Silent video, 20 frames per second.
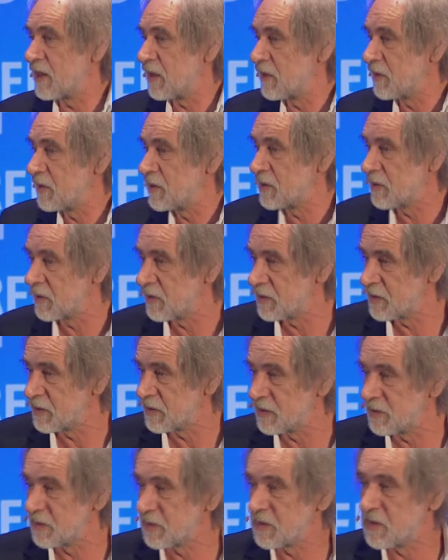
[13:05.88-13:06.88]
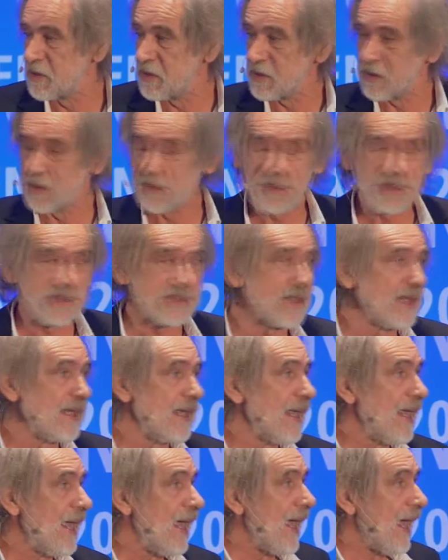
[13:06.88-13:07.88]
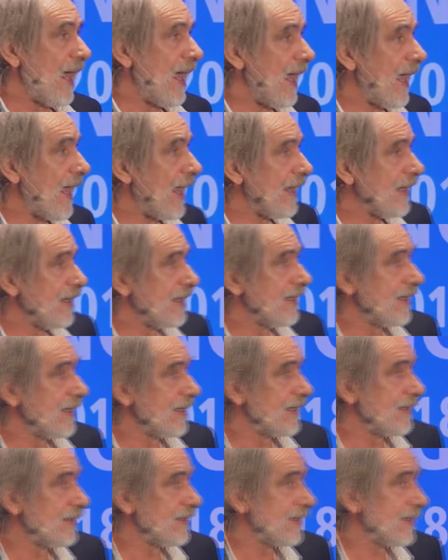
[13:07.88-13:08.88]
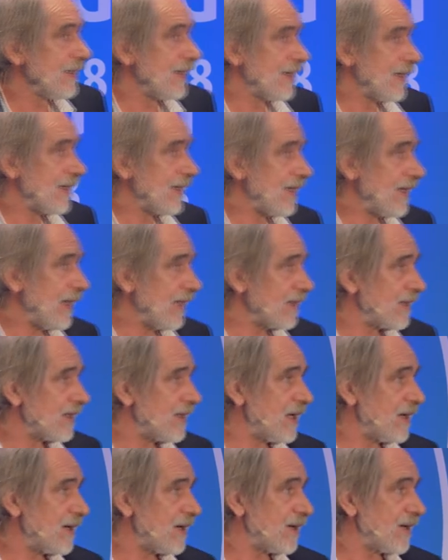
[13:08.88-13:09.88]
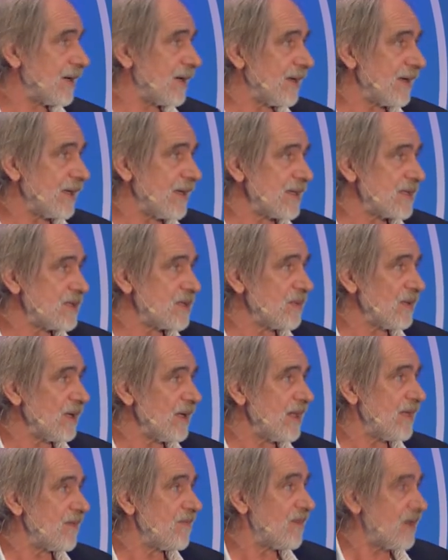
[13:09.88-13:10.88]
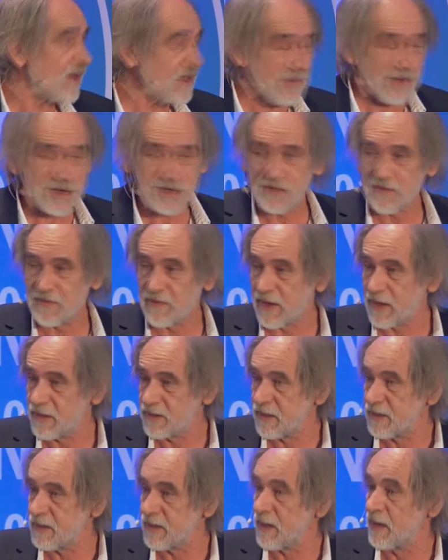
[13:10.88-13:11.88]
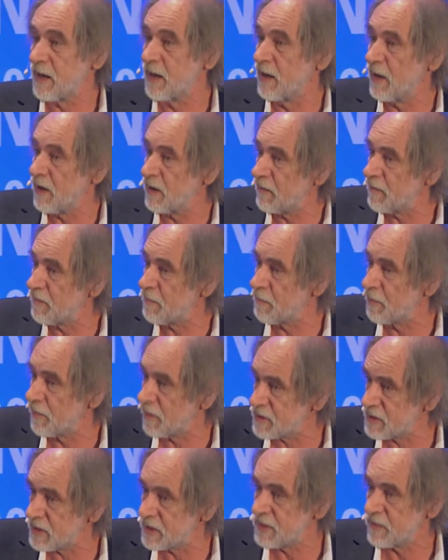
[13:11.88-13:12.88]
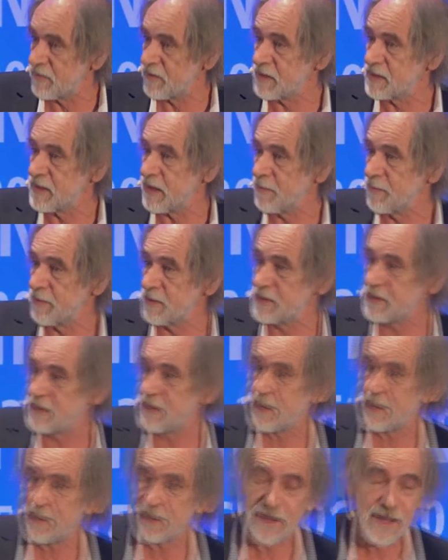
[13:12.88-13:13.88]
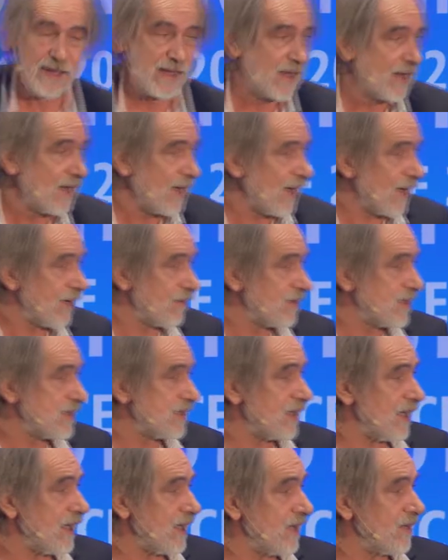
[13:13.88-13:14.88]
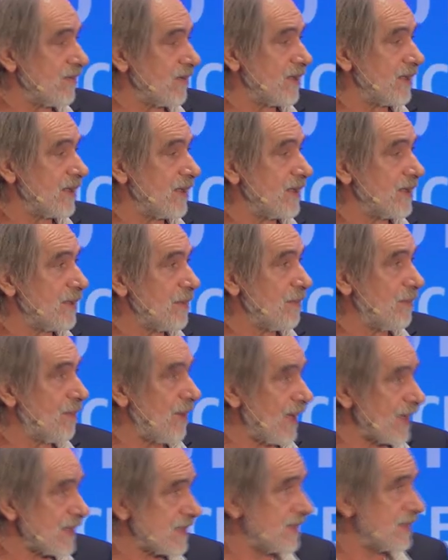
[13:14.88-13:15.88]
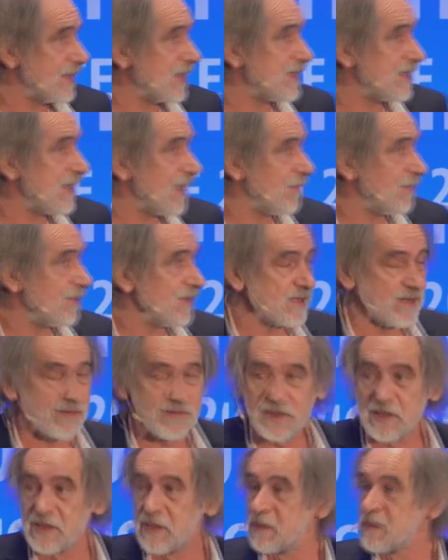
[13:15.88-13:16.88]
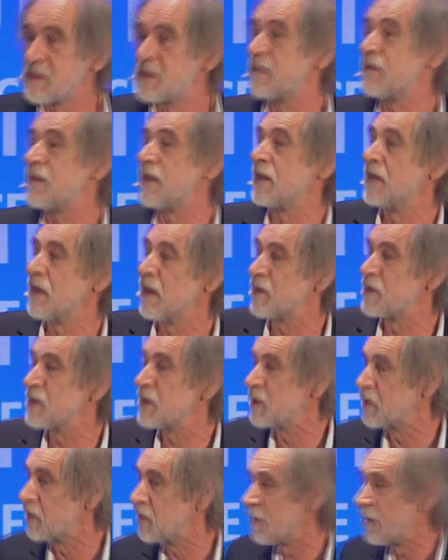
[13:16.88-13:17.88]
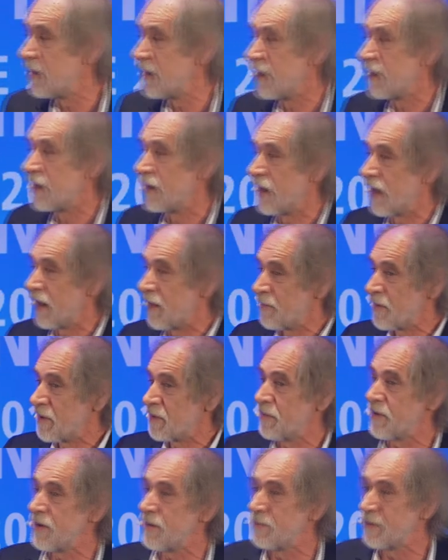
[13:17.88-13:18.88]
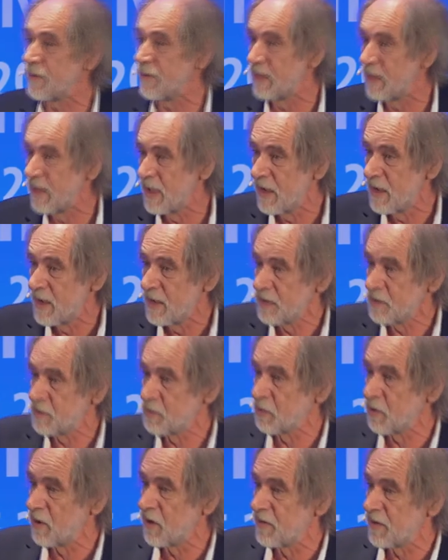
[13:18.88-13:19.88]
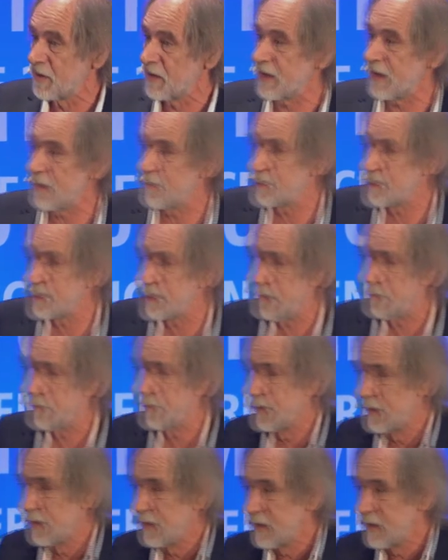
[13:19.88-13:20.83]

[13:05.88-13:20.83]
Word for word: goes to, to the cures, and uh, the healthcare uh, is really very much affected. There are a lot of positive examples there. I would say even the, the best examples of the use of technology could be in helping people to overcome some